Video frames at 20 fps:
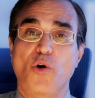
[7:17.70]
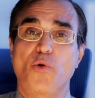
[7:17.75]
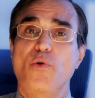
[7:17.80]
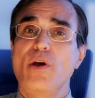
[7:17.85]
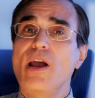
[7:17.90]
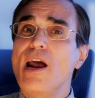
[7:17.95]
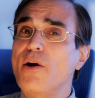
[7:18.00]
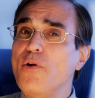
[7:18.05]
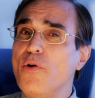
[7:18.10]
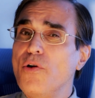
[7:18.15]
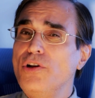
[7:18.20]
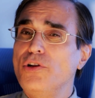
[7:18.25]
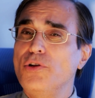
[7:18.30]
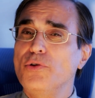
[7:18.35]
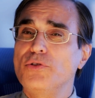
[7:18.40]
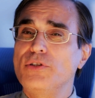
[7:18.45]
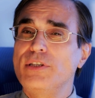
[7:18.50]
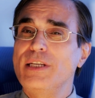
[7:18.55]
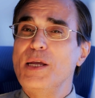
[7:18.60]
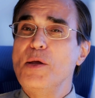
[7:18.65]
we are going to
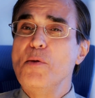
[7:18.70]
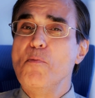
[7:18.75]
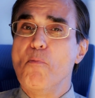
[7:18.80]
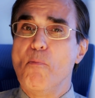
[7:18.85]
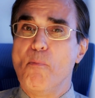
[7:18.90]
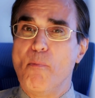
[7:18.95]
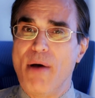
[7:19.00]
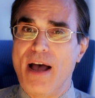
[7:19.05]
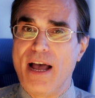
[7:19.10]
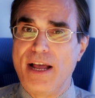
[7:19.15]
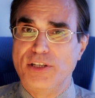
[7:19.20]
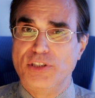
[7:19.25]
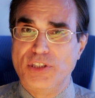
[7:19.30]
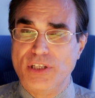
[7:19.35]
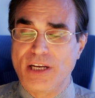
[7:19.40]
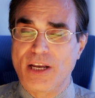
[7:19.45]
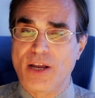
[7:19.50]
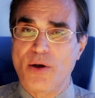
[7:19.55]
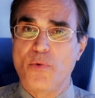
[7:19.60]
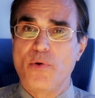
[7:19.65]
see
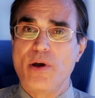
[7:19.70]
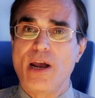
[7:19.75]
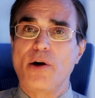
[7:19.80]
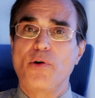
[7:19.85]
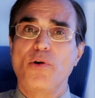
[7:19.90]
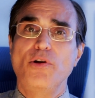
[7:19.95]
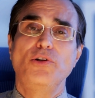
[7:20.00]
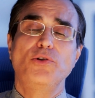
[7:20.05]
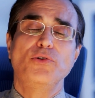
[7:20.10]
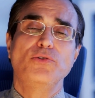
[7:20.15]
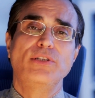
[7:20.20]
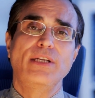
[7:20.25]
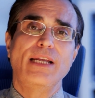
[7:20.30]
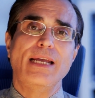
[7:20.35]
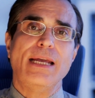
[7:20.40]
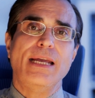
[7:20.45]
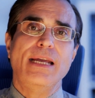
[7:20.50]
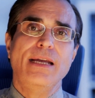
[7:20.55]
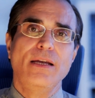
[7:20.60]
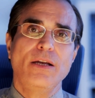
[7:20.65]
magic. We are going to see
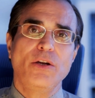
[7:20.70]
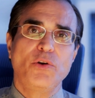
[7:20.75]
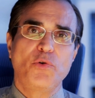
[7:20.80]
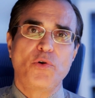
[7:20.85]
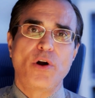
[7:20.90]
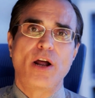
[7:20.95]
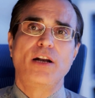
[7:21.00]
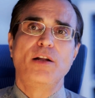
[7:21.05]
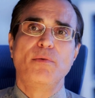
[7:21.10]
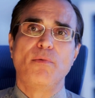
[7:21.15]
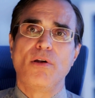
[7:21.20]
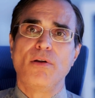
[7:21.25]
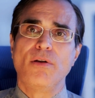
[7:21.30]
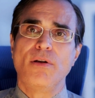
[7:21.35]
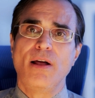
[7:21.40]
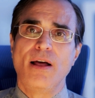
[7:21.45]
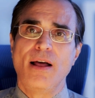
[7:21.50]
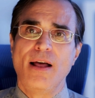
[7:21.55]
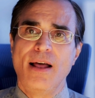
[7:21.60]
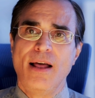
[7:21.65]

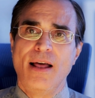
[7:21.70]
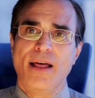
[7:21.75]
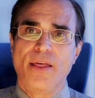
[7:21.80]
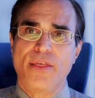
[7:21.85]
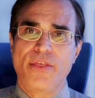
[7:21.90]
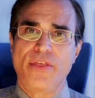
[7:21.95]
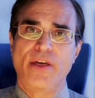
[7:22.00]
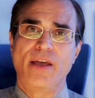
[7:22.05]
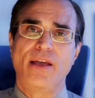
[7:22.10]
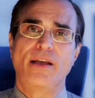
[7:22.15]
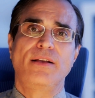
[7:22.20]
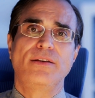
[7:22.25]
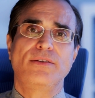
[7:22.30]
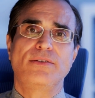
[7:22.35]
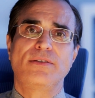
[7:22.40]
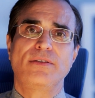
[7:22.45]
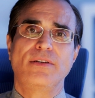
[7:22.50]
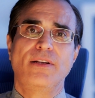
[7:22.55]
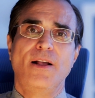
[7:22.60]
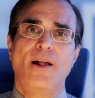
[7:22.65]
incredible
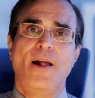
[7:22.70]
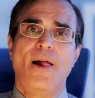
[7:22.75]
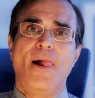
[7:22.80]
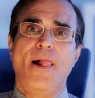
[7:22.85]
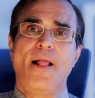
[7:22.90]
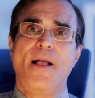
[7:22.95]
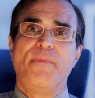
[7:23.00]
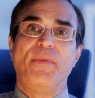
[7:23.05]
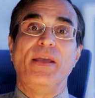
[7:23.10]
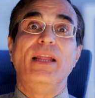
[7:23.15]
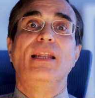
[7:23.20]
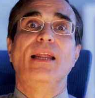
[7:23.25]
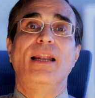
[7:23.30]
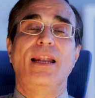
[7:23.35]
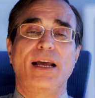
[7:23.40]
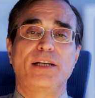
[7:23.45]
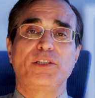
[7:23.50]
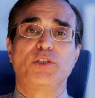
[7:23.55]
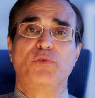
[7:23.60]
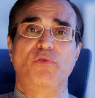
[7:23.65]
things in the
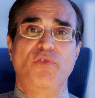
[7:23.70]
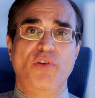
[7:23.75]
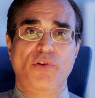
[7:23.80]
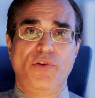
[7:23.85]
next few